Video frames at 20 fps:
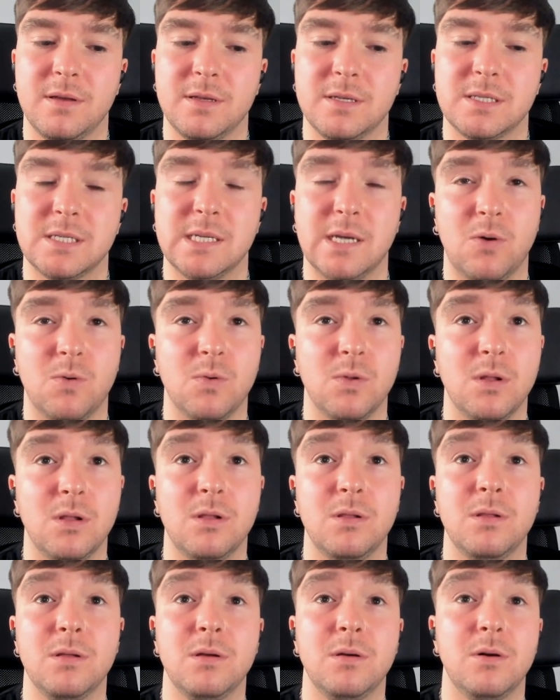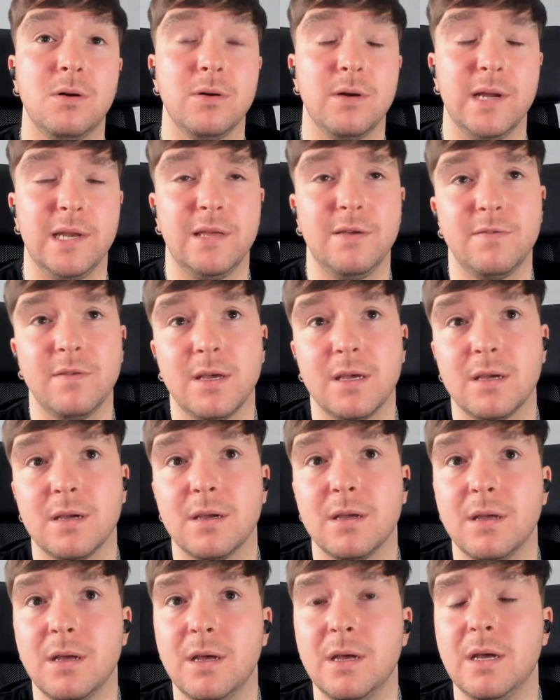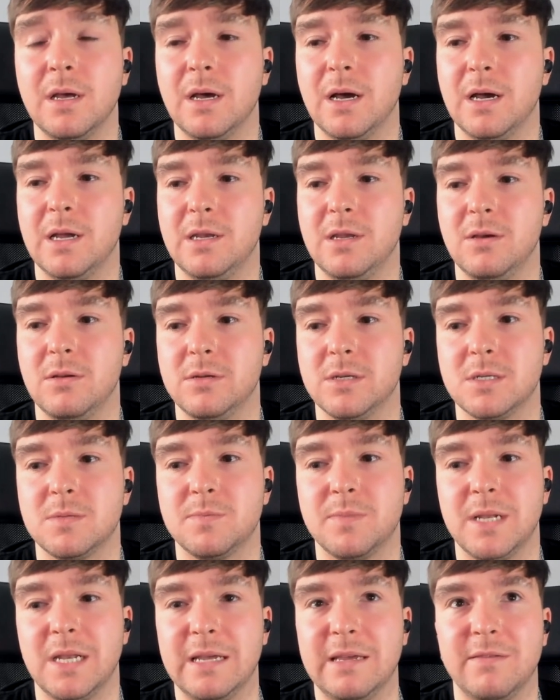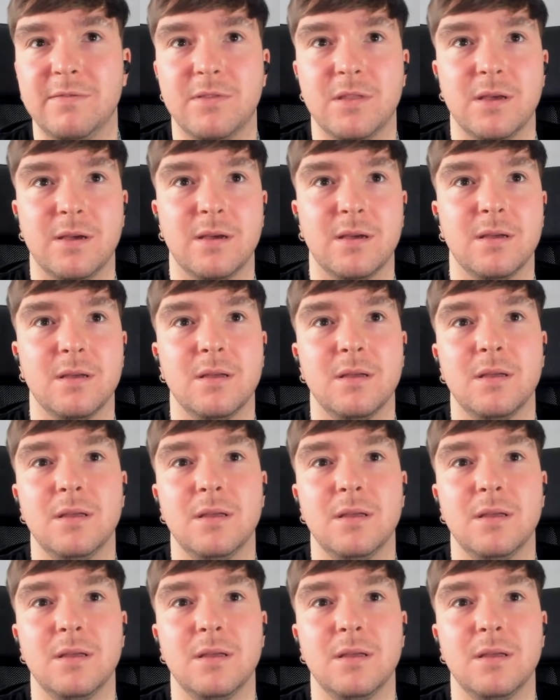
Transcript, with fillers: soul or anything. I do just believe that